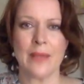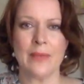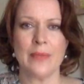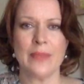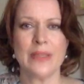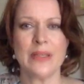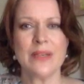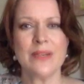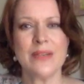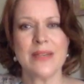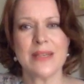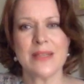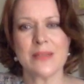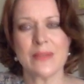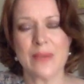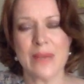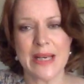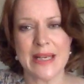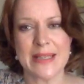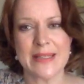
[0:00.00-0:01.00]
But are things
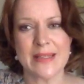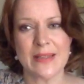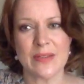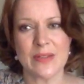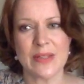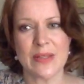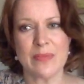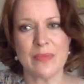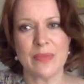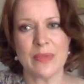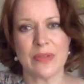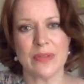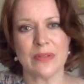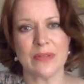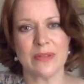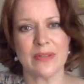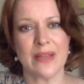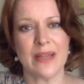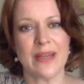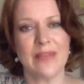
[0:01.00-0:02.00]
really so simple?
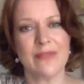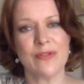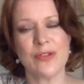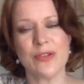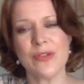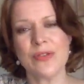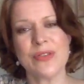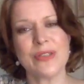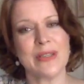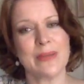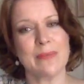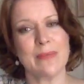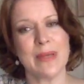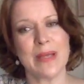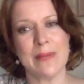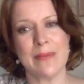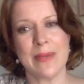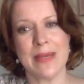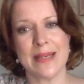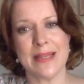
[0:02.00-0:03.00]
If truth
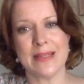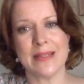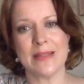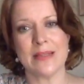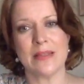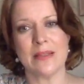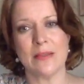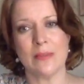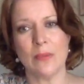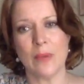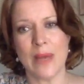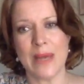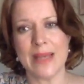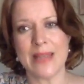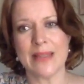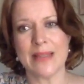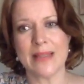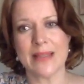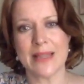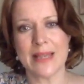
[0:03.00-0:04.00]
simply means the way
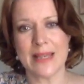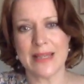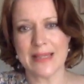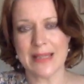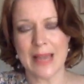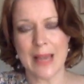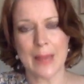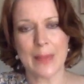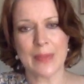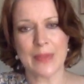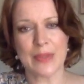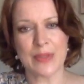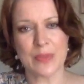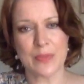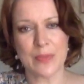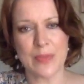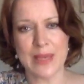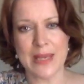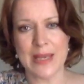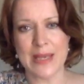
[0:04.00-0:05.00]
that things happen to
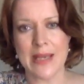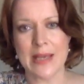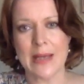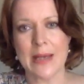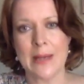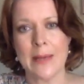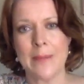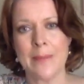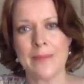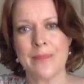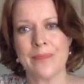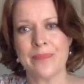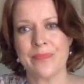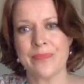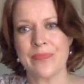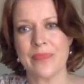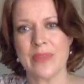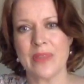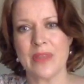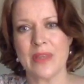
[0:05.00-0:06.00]
be,
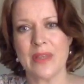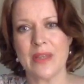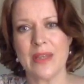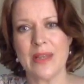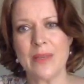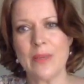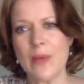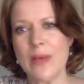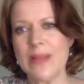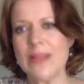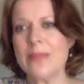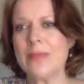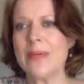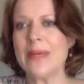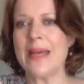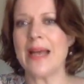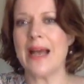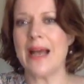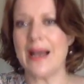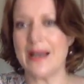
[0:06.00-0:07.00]
then why do
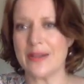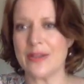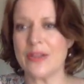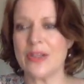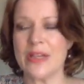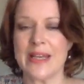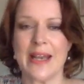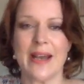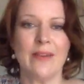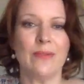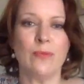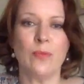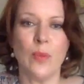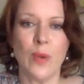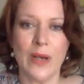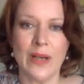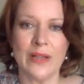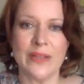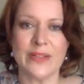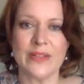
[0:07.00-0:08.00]
we actually have
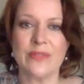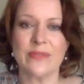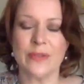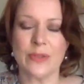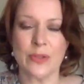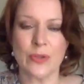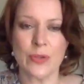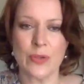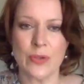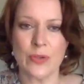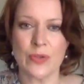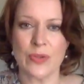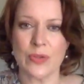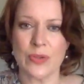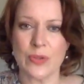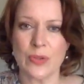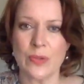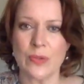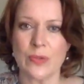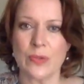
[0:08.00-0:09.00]
words for truth
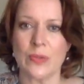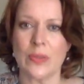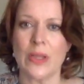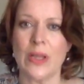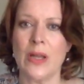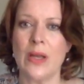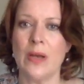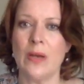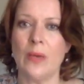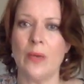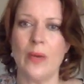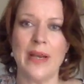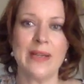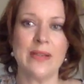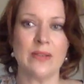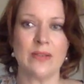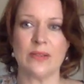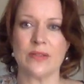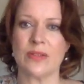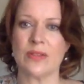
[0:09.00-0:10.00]
at all? Why
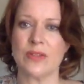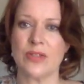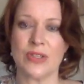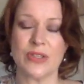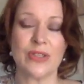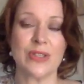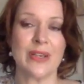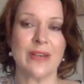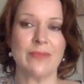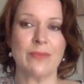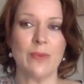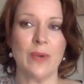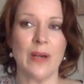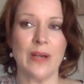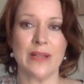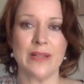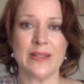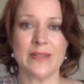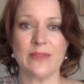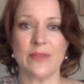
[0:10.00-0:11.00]
not just have
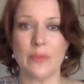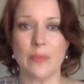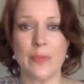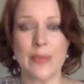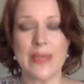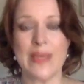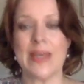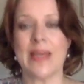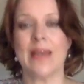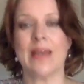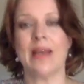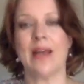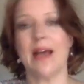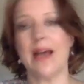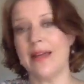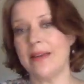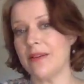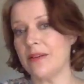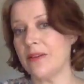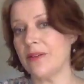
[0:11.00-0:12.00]
words for being
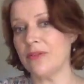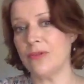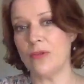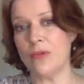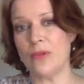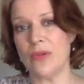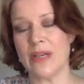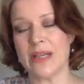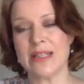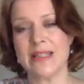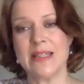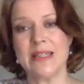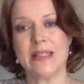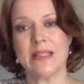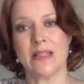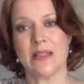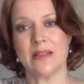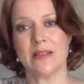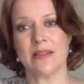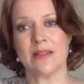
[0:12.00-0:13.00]
and for
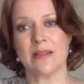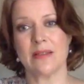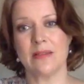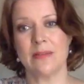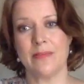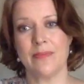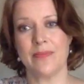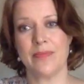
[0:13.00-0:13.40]
existence?